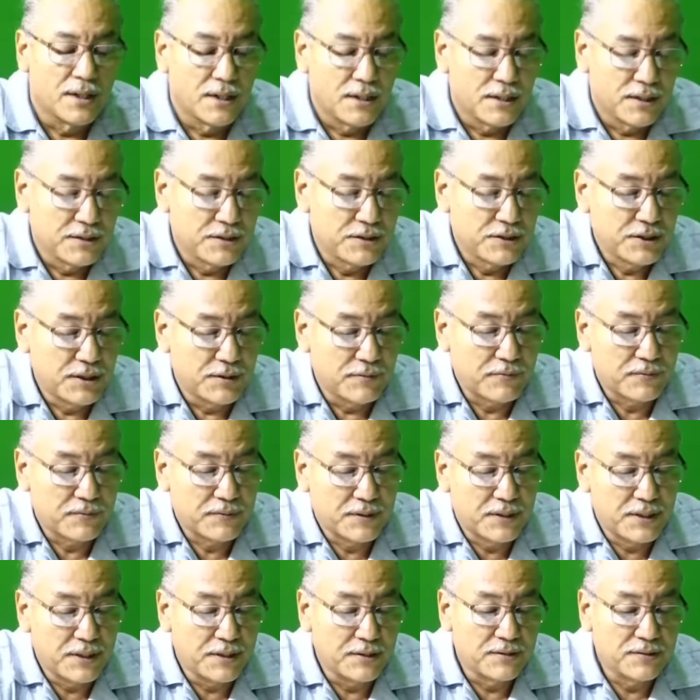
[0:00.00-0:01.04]
shift
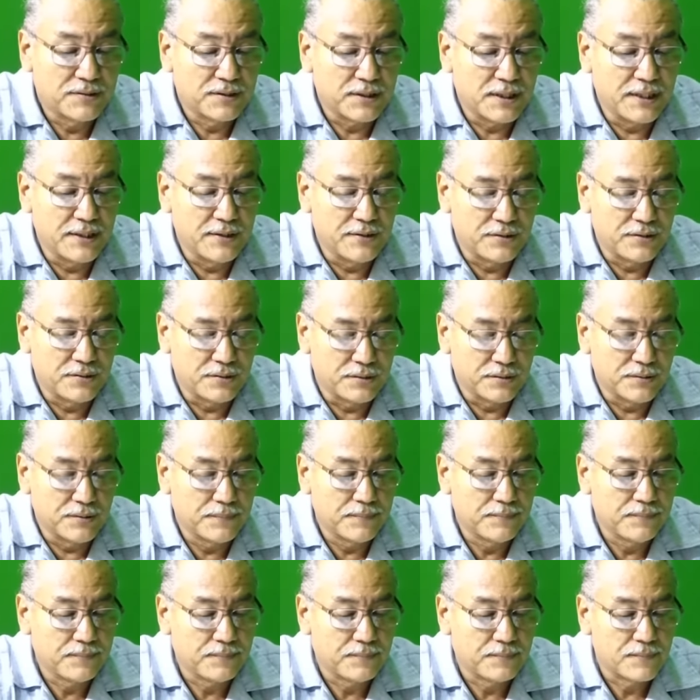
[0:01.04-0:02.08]
gears into
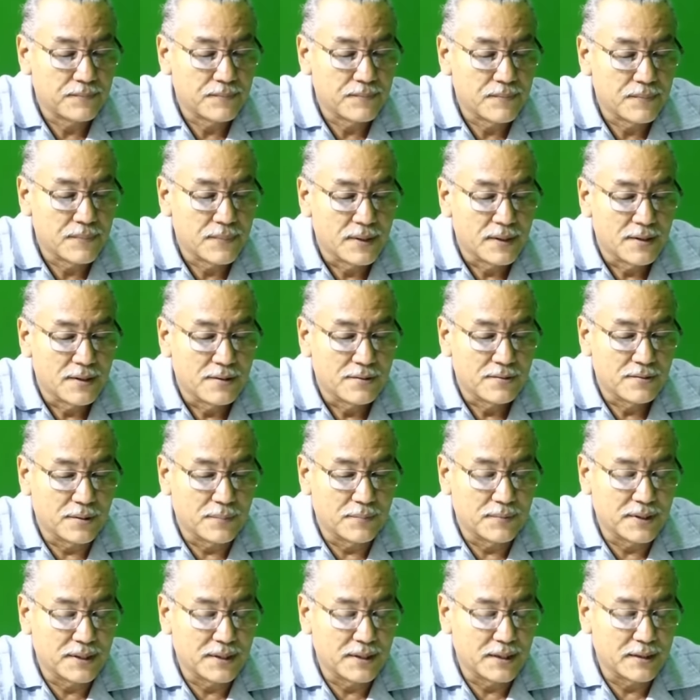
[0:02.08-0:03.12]

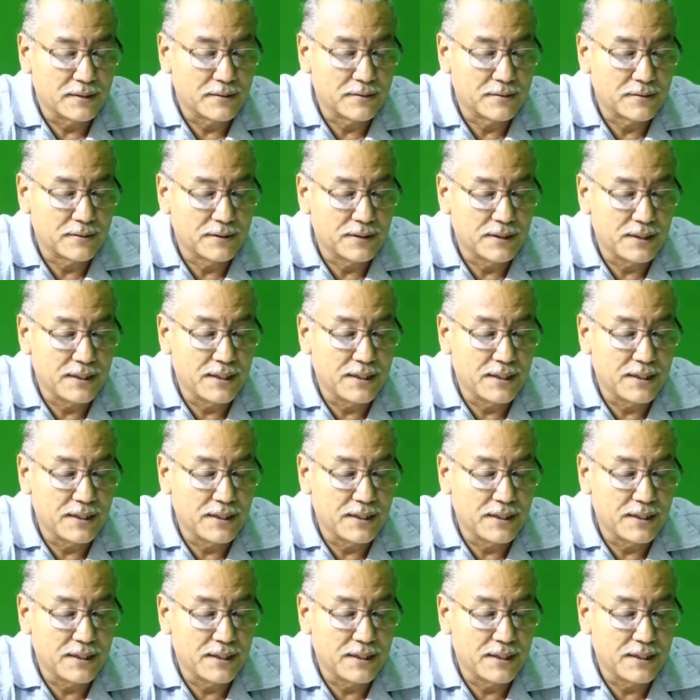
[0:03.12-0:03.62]
something that